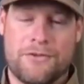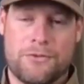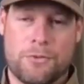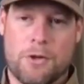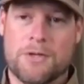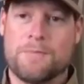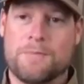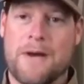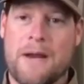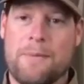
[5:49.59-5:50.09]

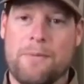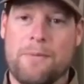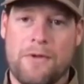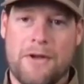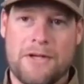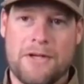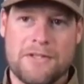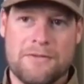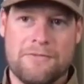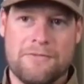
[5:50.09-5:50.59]
source
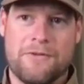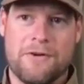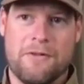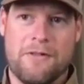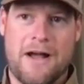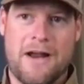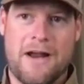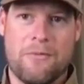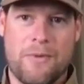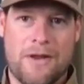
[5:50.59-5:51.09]
population for a
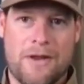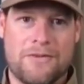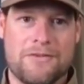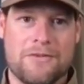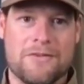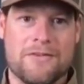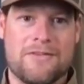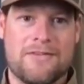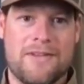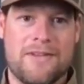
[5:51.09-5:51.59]
lot of
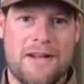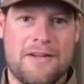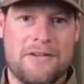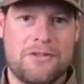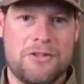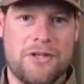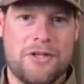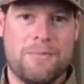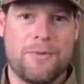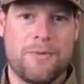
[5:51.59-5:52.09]
Western states'
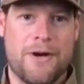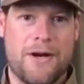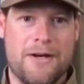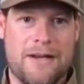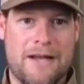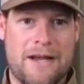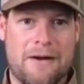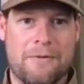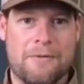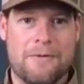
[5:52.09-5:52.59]
sheep right
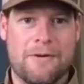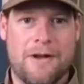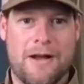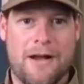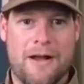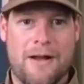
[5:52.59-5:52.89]
now.